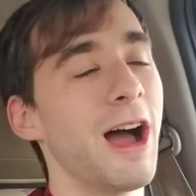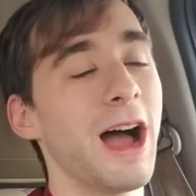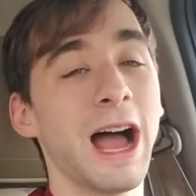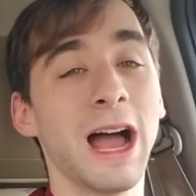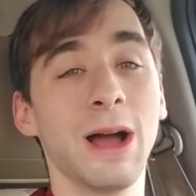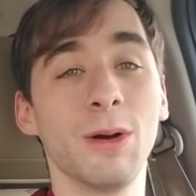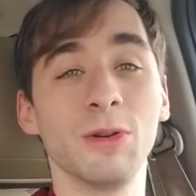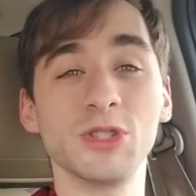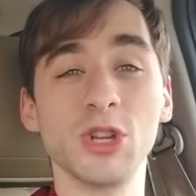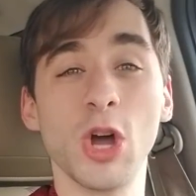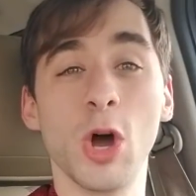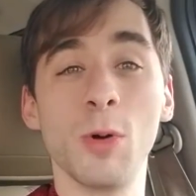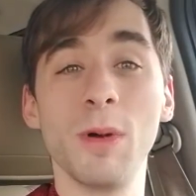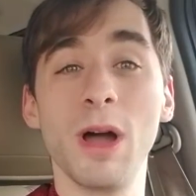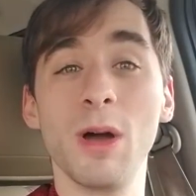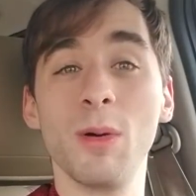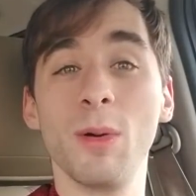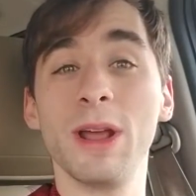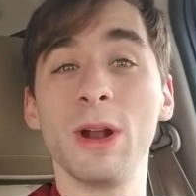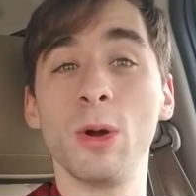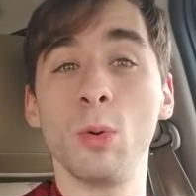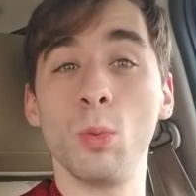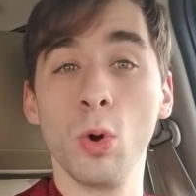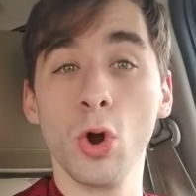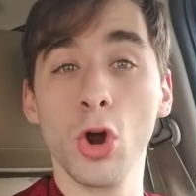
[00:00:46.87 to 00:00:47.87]
I was on my
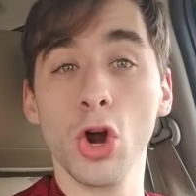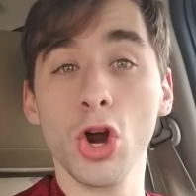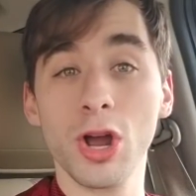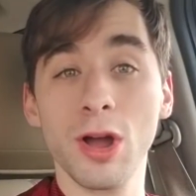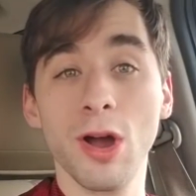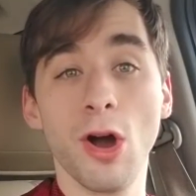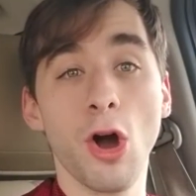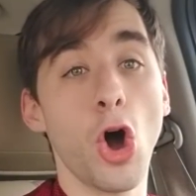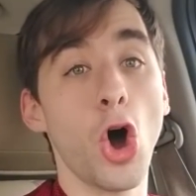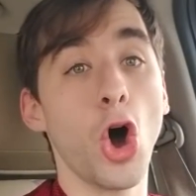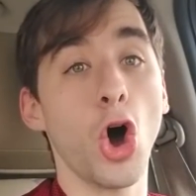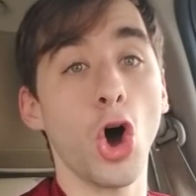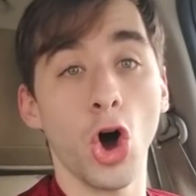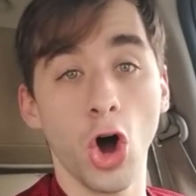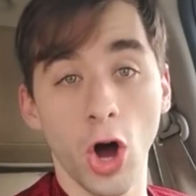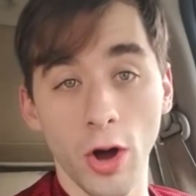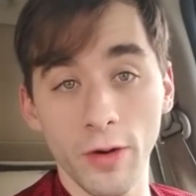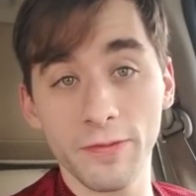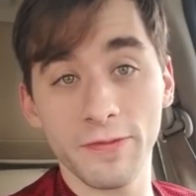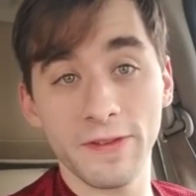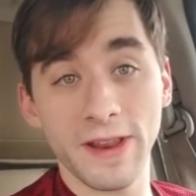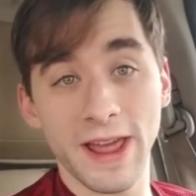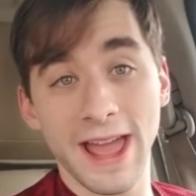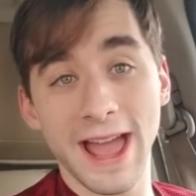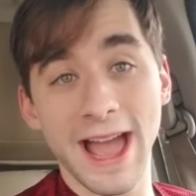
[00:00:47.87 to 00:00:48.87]
way to work,
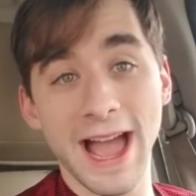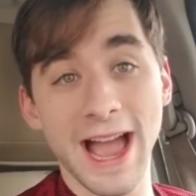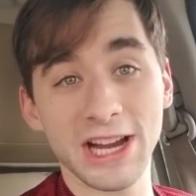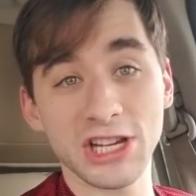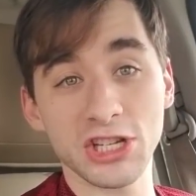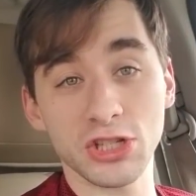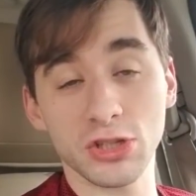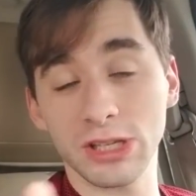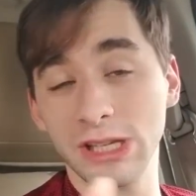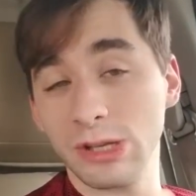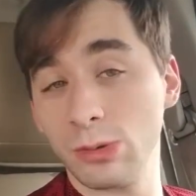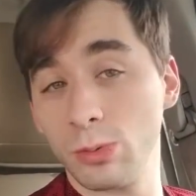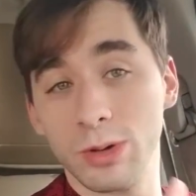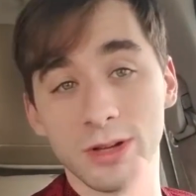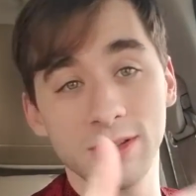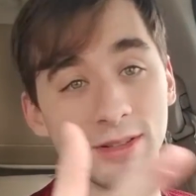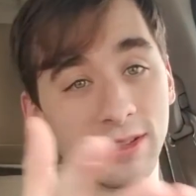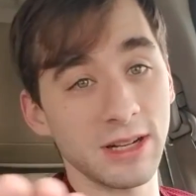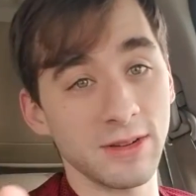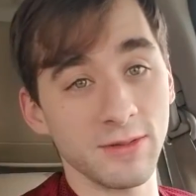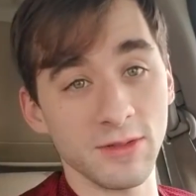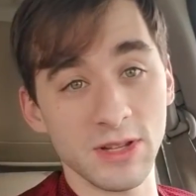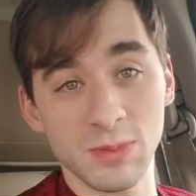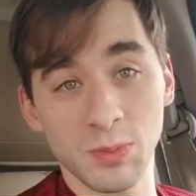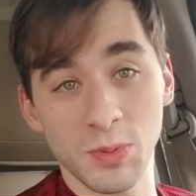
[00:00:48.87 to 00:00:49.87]
off day actually,
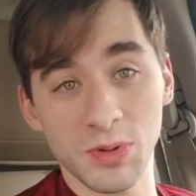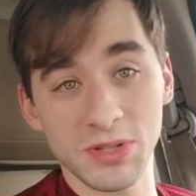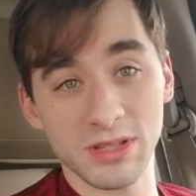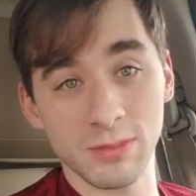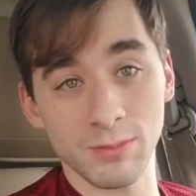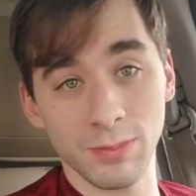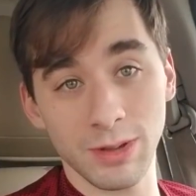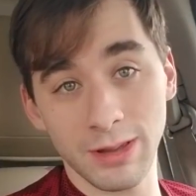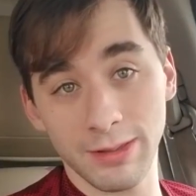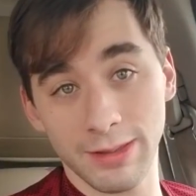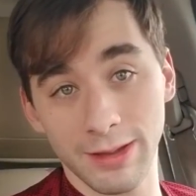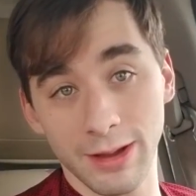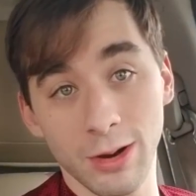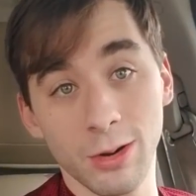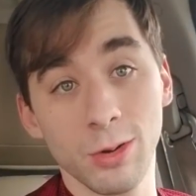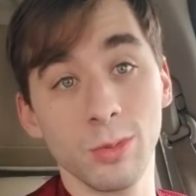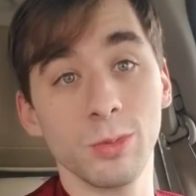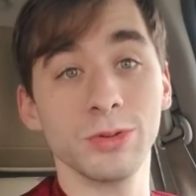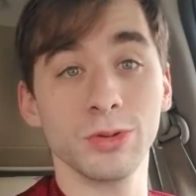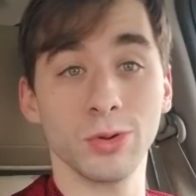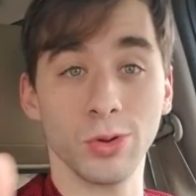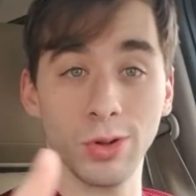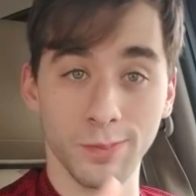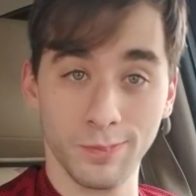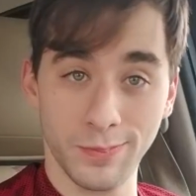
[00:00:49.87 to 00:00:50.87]
wasn't even supposed to be there. I
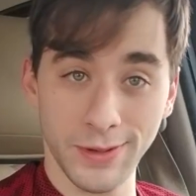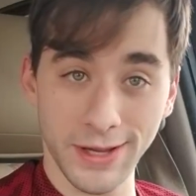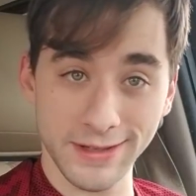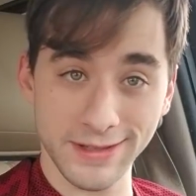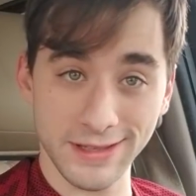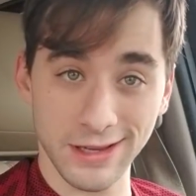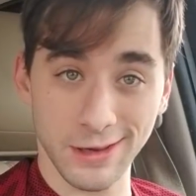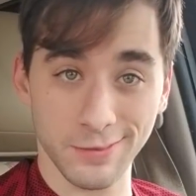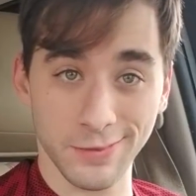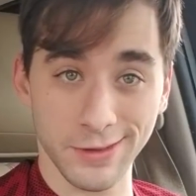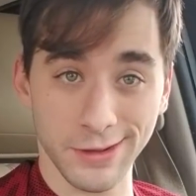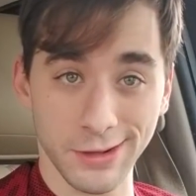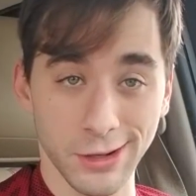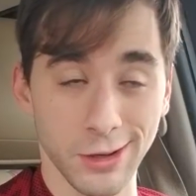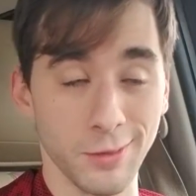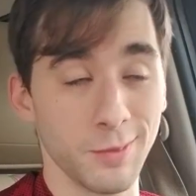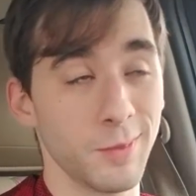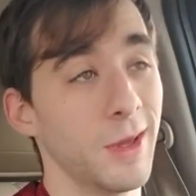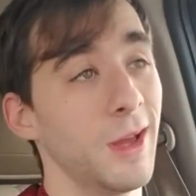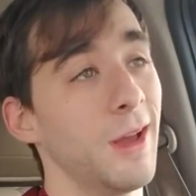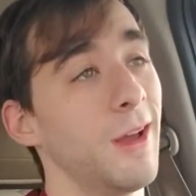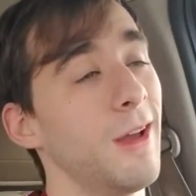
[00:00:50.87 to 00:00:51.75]
was going to pick something up.